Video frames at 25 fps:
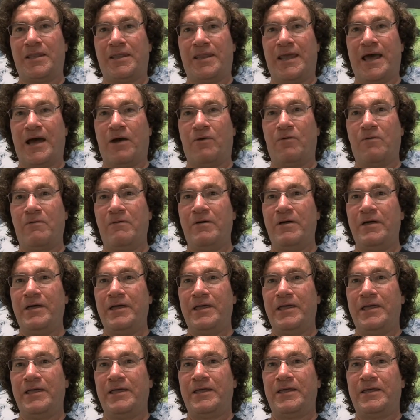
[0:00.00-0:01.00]
Now,
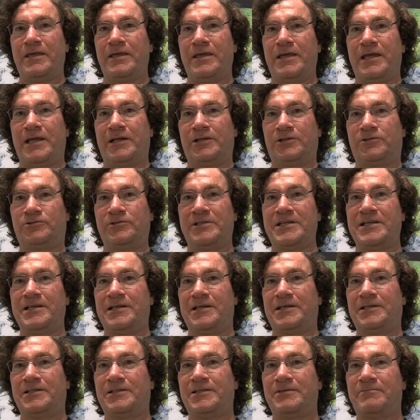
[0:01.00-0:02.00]
in
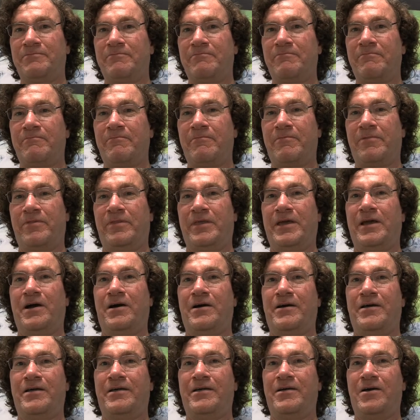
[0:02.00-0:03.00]
Greenland, the
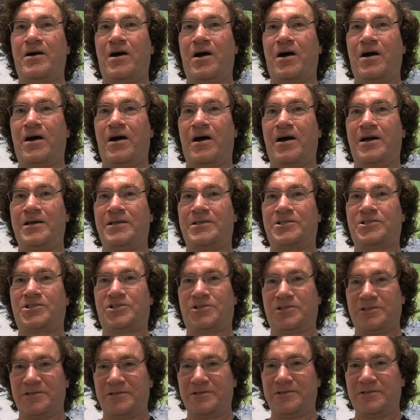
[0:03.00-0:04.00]
uh,
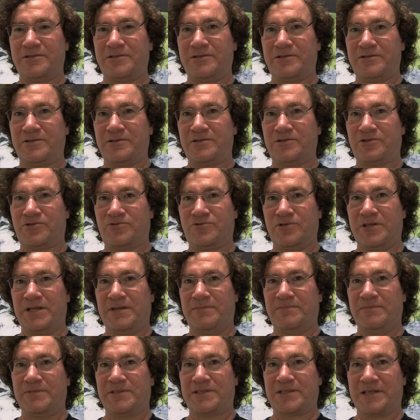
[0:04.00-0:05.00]
ice
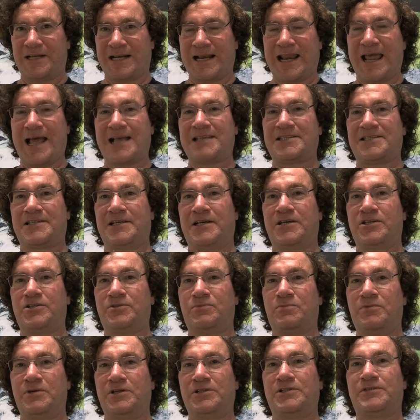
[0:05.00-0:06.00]
streams, the
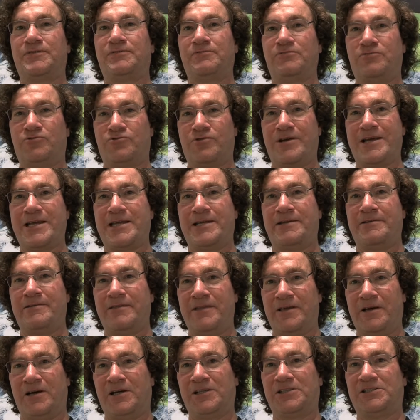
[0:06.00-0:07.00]
glaciers, which drain
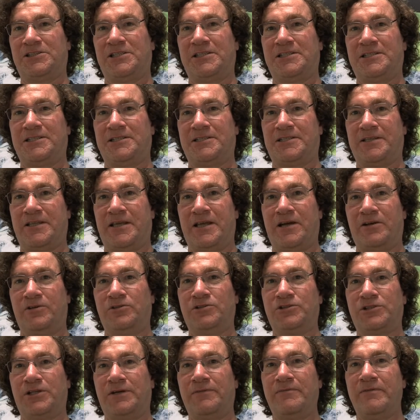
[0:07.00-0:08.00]
the ice sheet into the
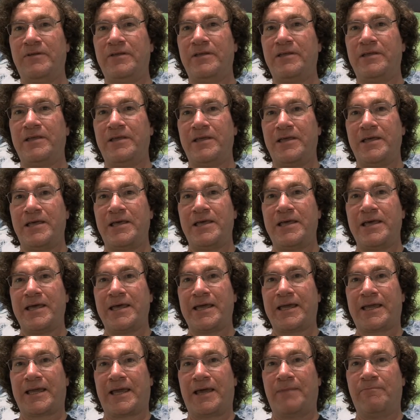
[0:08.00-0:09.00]
ocean,
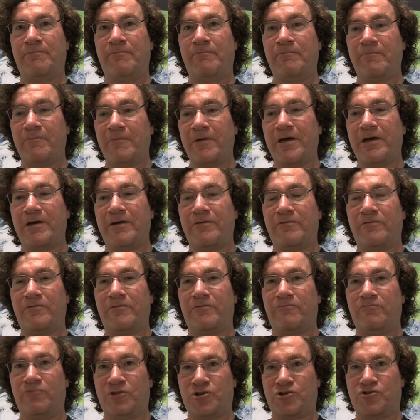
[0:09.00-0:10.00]
can
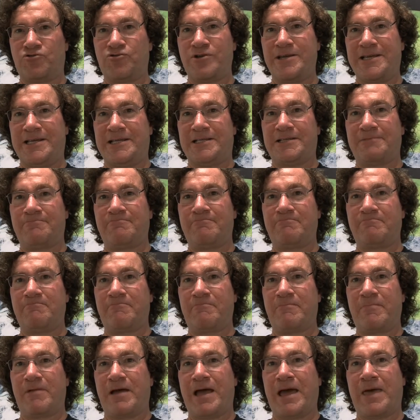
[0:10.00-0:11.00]
retreat
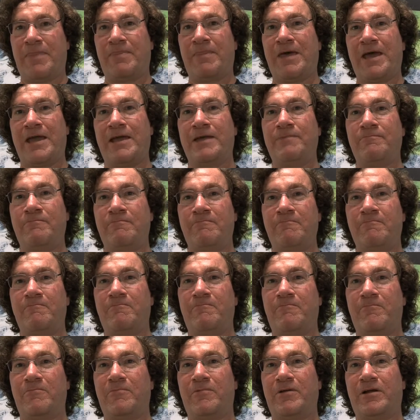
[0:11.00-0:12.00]
and they
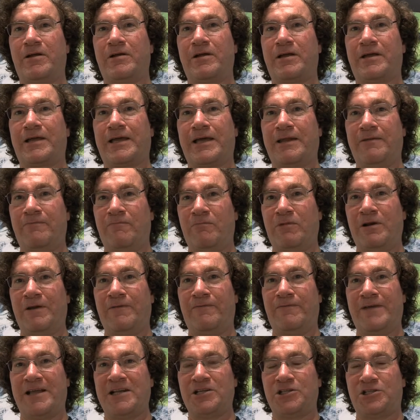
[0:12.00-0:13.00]
can, will
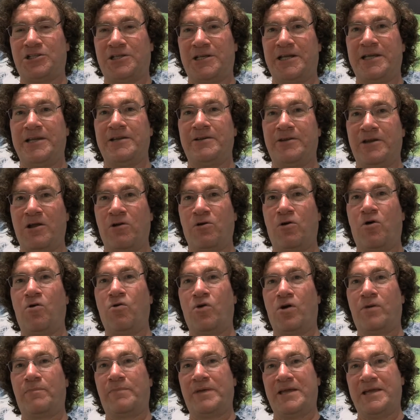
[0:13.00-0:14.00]
eventually no
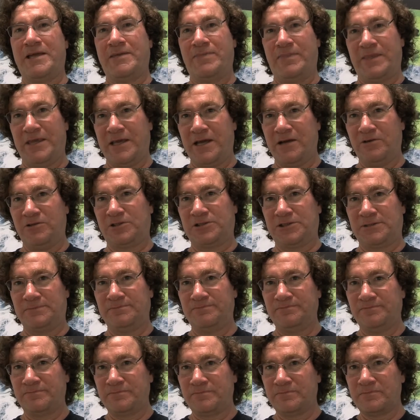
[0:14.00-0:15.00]
longer be in the
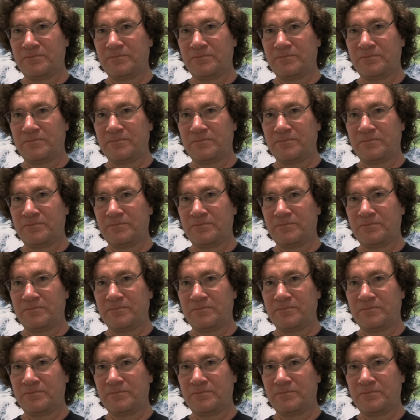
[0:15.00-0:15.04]
ocean.